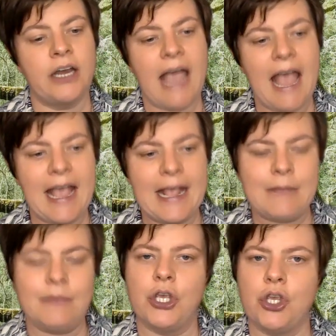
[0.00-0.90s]

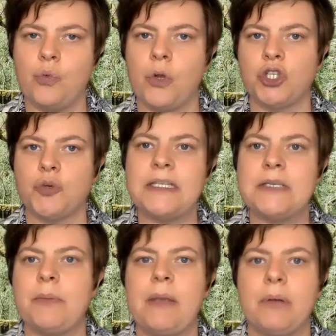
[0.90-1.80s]
aim that you want 20
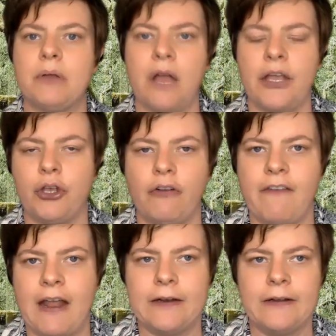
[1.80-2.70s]
people at your
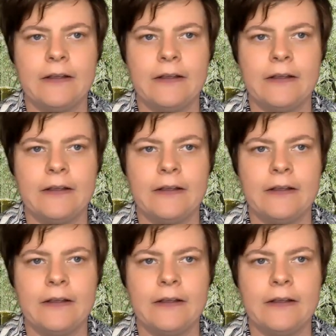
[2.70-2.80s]
event,